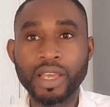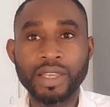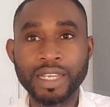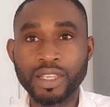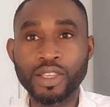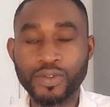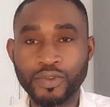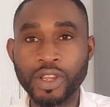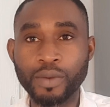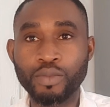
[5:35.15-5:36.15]
Yes, it's
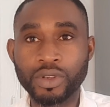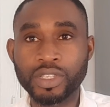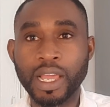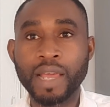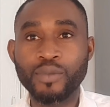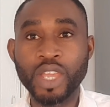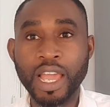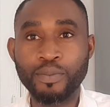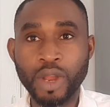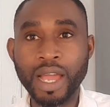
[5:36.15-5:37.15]
free, but the
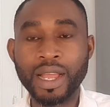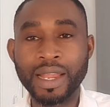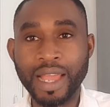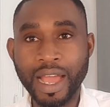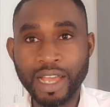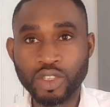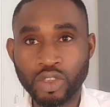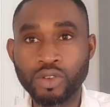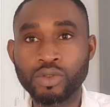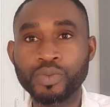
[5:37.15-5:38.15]
employer can
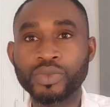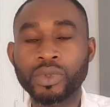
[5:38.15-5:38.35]
ask you